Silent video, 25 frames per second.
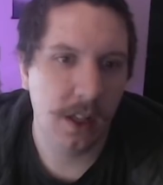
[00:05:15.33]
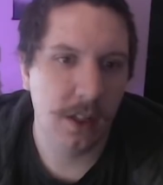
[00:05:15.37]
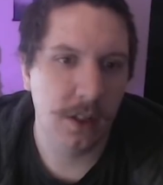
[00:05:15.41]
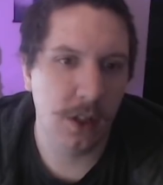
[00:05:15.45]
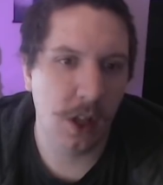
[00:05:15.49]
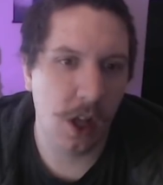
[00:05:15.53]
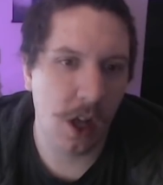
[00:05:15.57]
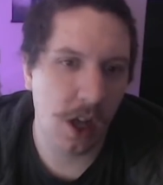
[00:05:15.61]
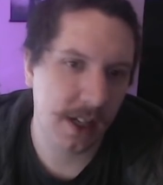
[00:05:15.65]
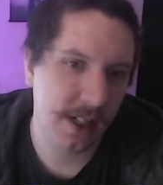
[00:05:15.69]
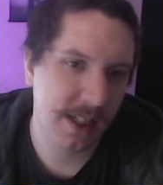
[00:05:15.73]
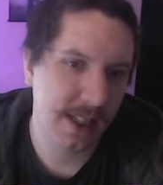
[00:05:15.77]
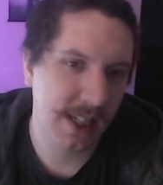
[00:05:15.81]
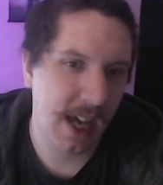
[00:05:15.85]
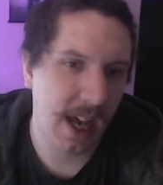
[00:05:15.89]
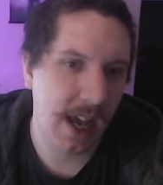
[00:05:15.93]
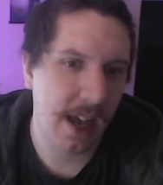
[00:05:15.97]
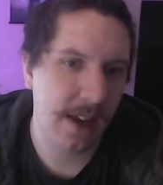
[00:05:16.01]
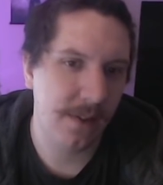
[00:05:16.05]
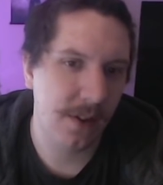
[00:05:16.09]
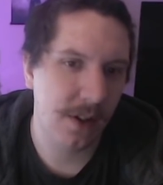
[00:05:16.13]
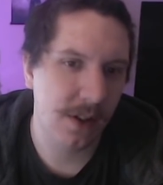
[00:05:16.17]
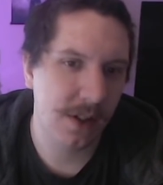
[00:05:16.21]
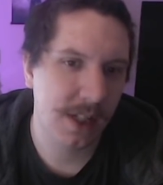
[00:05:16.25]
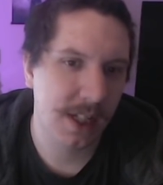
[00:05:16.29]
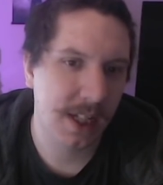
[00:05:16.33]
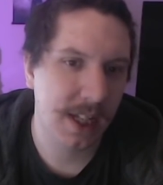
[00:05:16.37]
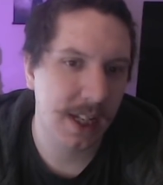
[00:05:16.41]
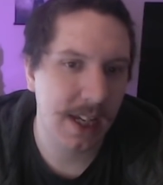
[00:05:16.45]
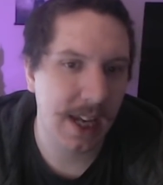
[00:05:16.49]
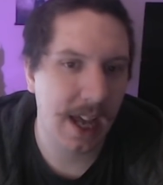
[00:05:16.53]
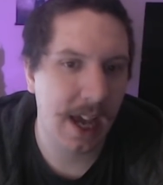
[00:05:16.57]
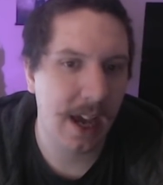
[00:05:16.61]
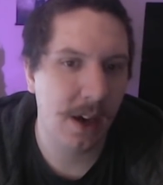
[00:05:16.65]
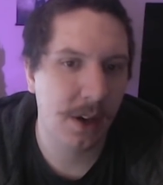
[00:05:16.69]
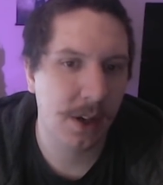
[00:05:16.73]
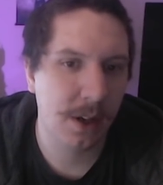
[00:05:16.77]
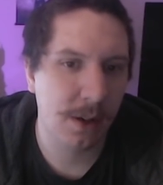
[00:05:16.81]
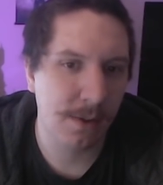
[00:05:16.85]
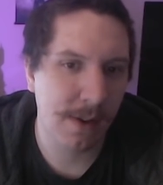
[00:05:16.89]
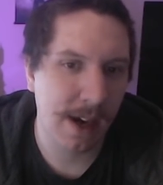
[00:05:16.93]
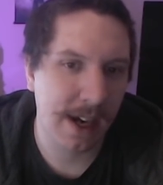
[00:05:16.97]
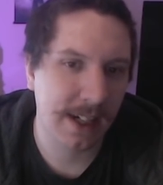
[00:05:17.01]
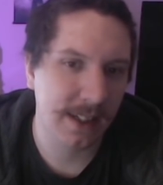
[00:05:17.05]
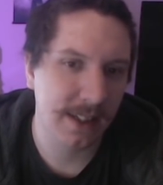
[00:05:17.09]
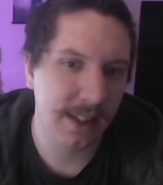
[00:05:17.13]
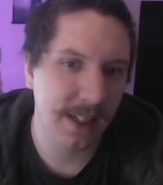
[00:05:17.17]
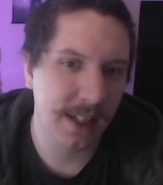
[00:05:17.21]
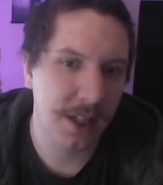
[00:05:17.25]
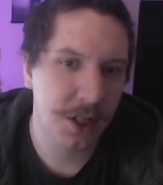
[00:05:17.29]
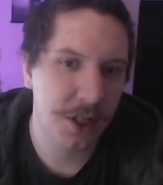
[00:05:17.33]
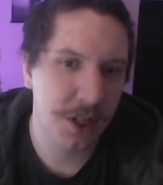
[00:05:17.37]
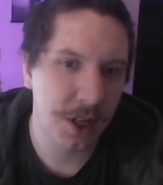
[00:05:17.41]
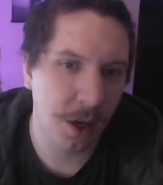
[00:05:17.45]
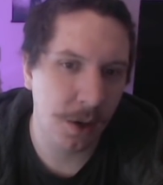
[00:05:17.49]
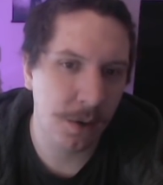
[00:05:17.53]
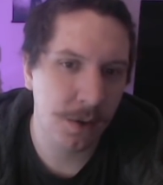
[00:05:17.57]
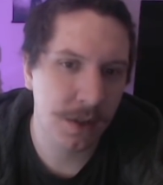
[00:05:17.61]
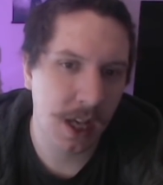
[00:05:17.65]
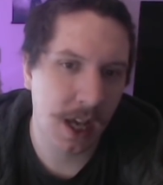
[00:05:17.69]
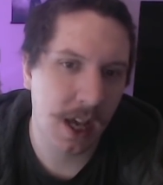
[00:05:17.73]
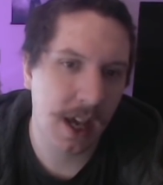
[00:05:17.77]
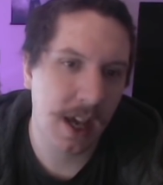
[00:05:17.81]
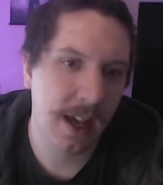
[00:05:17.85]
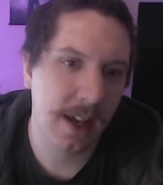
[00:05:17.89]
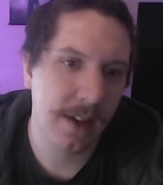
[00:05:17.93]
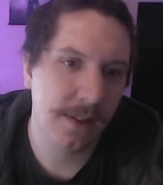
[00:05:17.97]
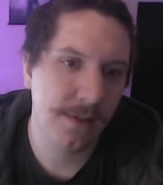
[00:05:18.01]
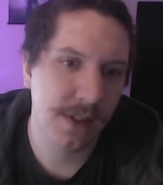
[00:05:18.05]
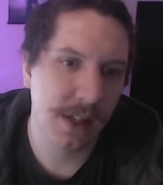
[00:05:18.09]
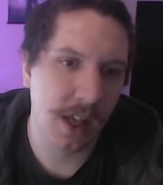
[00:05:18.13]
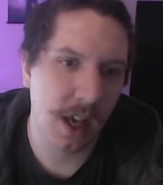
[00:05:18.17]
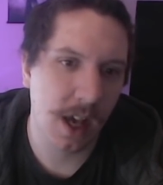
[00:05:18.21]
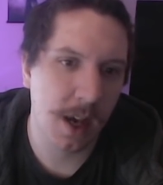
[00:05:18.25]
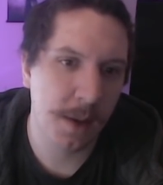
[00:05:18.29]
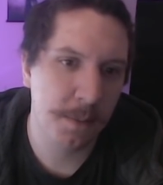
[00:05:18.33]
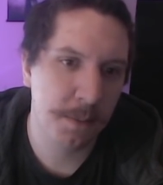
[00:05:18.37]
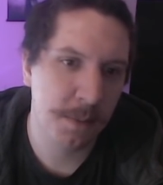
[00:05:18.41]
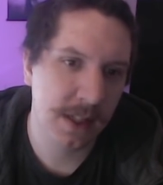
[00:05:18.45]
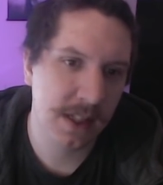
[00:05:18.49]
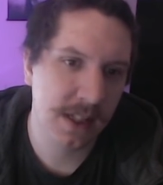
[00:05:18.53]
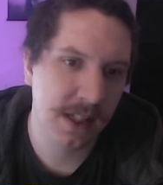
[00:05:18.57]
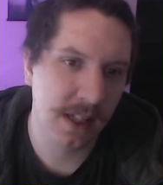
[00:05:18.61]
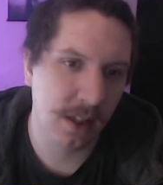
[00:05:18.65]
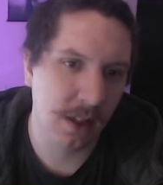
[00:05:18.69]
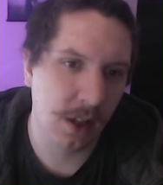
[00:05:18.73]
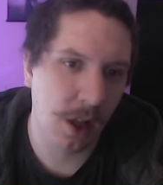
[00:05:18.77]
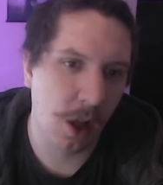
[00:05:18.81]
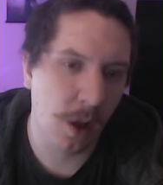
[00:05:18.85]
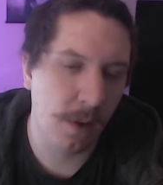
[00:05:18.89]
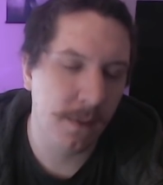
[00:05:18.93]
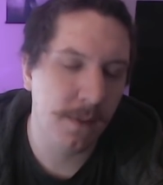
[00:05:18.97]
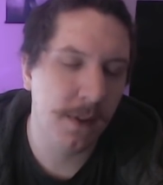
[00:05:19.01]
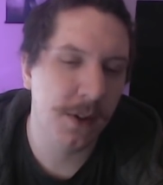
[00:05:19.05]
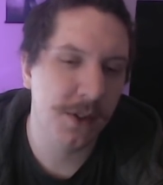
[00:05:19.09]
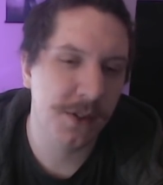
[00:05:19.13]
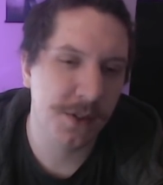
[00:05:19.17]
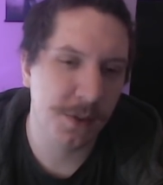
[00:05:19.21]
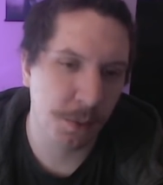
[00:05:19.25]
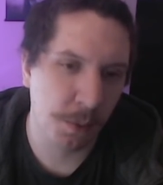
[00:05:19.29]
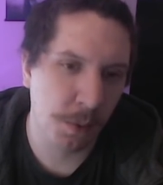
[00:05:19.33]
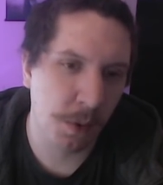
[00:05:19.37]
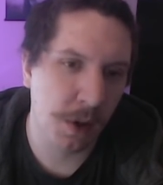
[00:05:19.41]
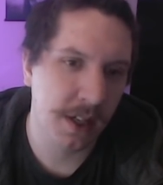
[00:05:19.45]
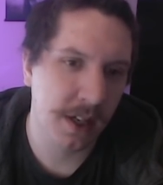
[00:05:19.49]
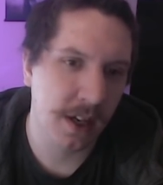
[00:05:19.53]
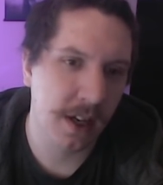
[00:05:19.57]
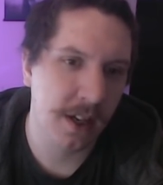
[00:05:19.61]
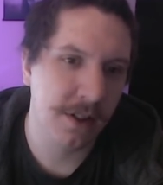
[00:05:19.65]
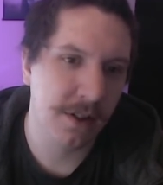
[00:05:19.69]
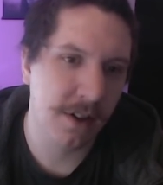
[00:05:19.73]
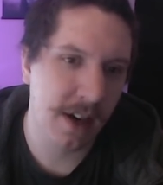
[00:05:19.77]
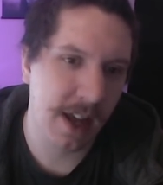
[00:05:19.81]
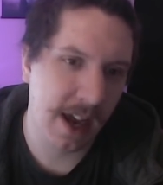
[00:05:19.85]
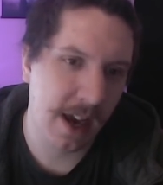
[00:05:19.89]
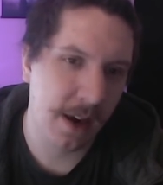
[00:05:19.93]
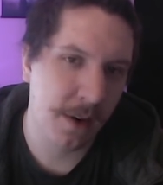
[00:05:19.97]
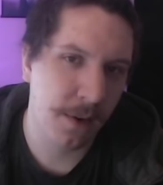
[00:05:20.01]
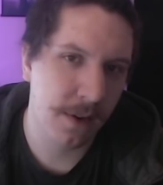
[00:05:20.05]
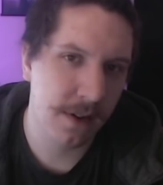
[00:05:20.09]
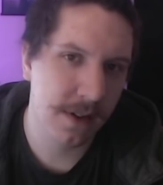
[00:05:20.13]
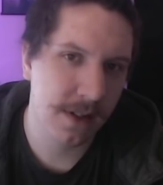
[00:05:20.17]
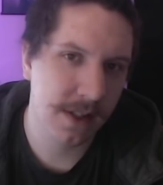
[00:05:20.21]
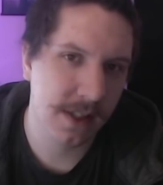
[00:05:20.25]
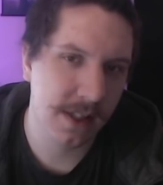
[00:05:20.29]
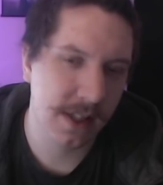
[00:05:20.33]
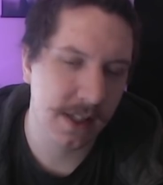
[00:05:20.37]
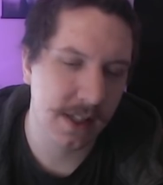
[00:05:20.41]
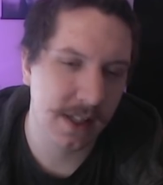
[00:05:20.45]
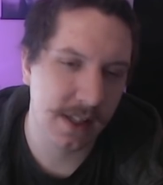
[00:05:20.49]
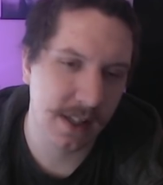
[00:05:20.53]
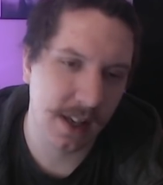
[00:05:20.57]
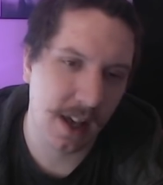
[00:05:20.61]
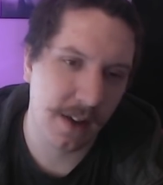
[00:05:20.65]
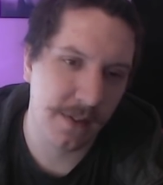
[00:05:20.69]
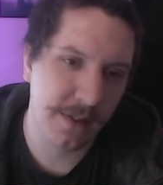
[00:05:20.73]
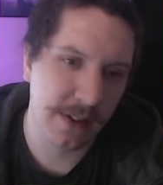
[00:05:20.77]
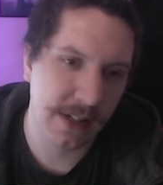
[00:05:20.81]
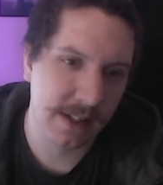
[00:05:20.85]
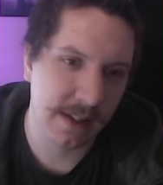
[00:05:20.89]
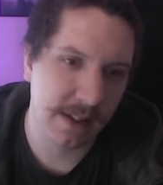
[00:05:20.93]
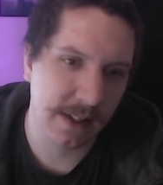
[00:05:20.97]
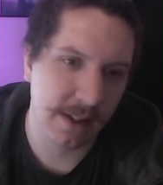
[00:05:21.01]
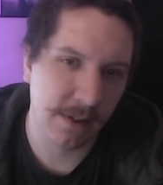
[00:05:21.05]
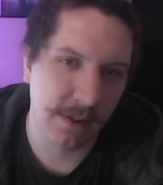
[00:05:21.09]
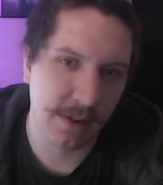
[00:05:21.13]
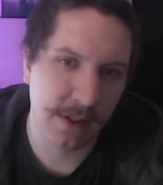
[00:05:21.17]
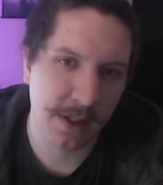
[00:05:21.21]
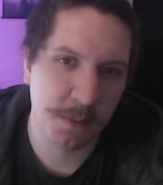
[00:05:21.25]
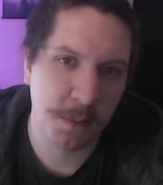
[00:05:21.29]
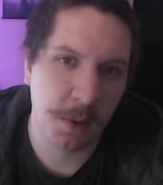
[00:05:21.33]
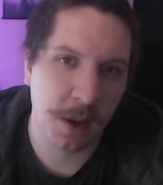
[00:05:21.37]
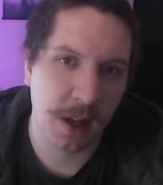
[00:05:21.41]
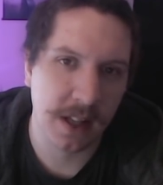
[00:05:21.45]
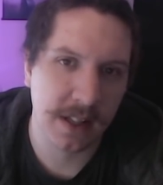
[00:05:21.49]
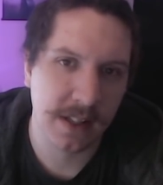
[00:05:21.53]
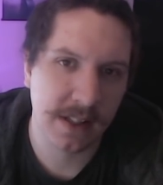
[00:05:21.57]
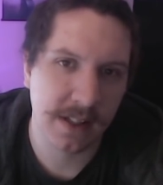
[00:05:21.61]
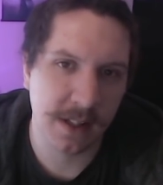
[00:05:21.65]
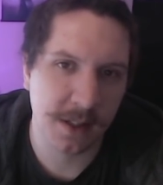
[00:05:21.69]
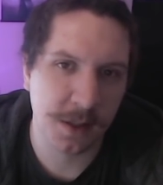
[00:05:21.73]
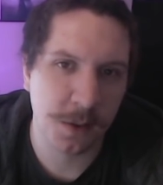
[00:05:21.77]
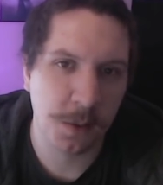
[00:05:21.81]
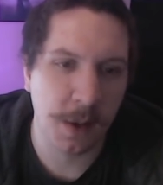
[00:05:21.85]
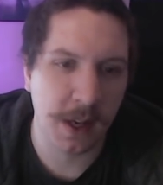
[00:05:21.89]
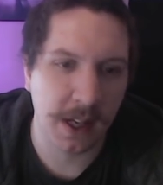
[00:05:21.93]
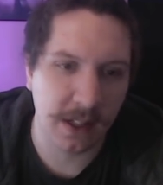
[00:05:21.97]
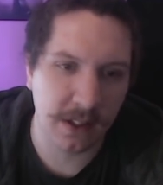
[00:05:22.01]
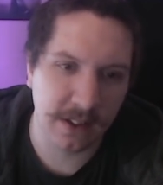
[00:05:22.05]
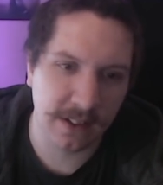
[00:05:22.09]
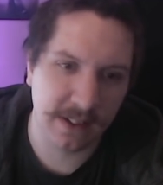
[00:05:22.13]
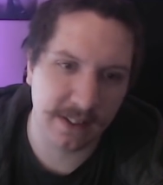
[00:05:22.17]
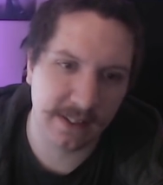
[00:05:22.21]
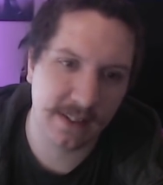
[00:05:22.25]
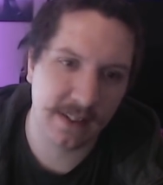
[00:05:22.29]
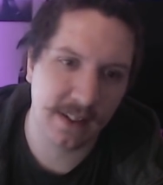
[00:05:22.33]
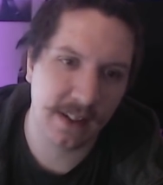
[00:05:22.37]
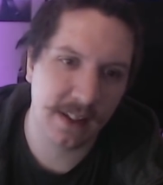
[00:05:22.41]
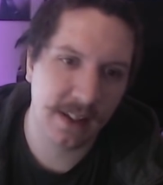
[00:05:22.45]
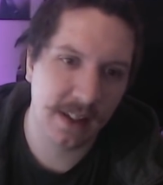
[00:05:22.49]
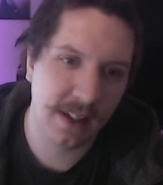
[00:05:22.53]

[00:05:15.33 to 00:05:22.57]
Long timers can now correctly show times up until almost 100 hours. This is obviously a response to Twiggle's